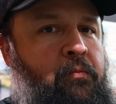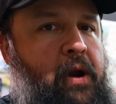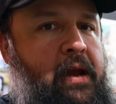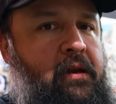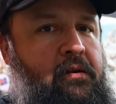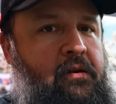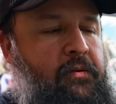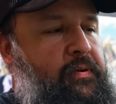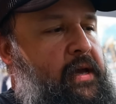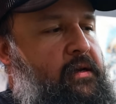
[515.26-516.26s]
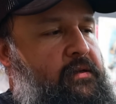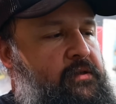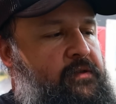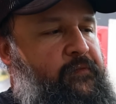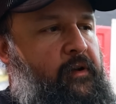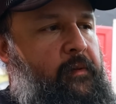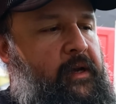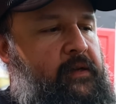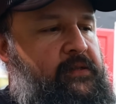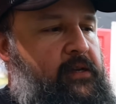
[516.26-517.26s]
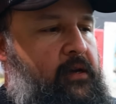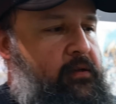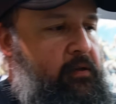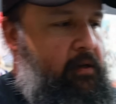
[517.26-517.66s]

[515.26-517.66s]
Bracket unpackaged from 810. You